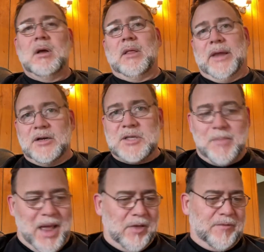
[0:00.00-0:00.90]
There's a
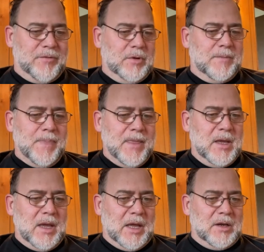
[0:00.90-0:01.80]
mouthful.
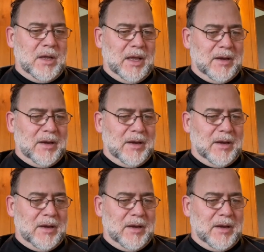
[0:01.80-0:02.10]
And